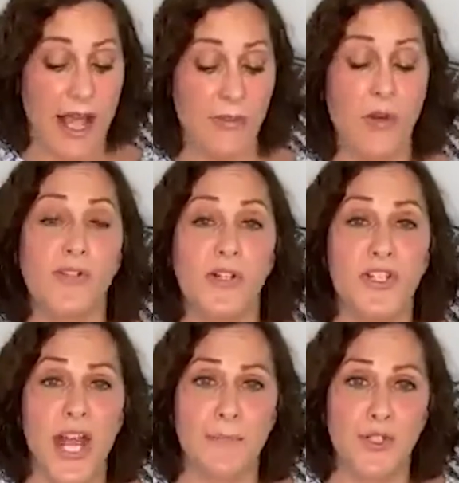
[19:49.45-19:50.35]
And those are
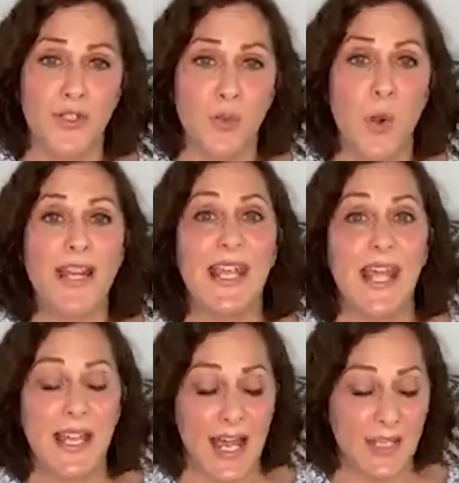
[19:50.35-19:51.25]
chapters
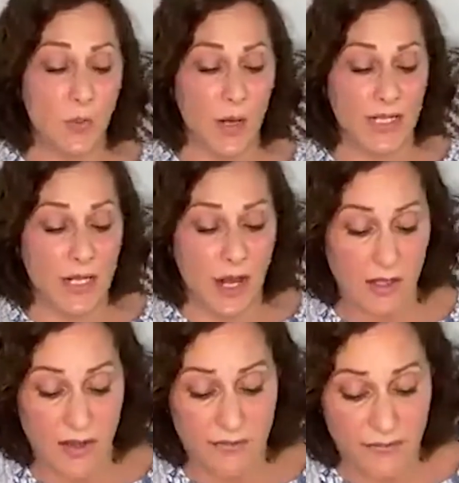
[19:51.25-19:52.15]
28 and 29
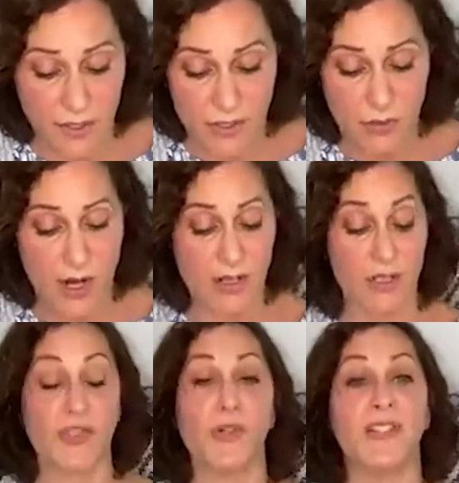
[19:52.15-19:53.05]
of First
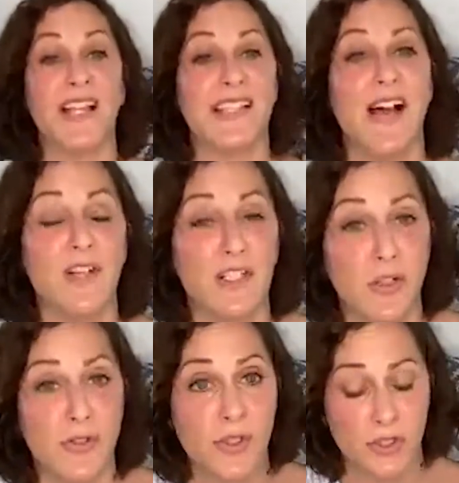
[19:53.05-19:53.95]
Chronicles. So let's have a
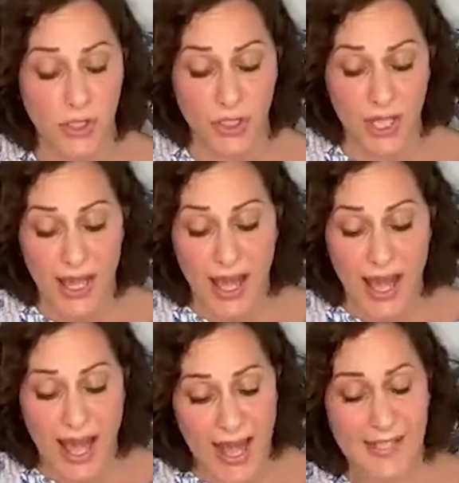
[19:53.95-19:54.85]
closer look
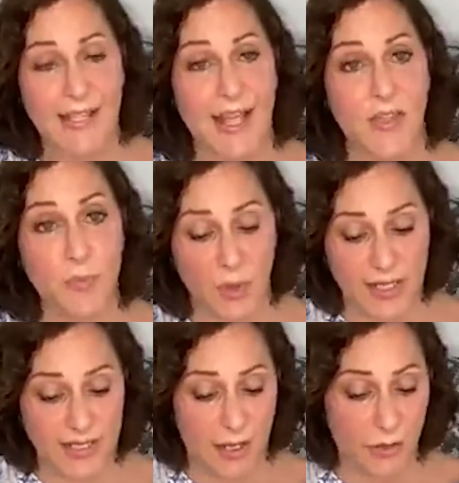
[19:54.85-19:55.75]
at the
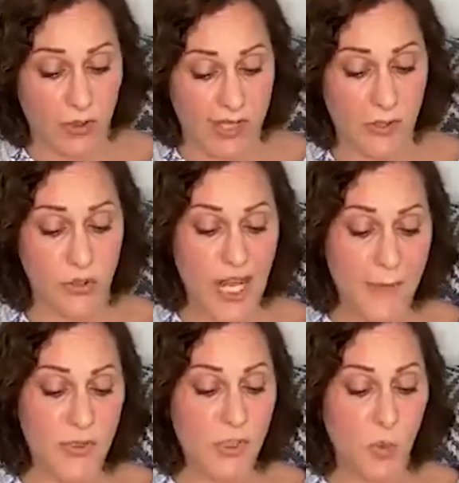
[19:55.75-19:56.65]
breakdown. Okay, so
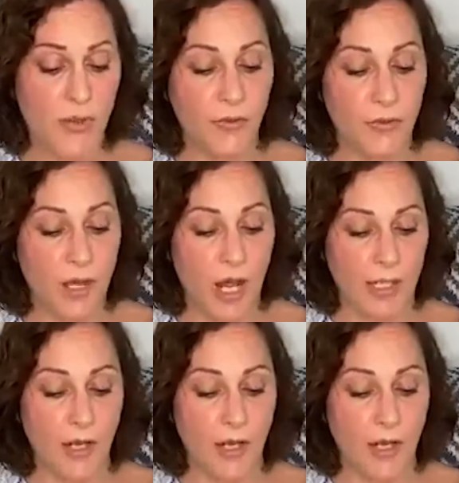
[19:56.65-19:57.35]
chapters 1 through 9.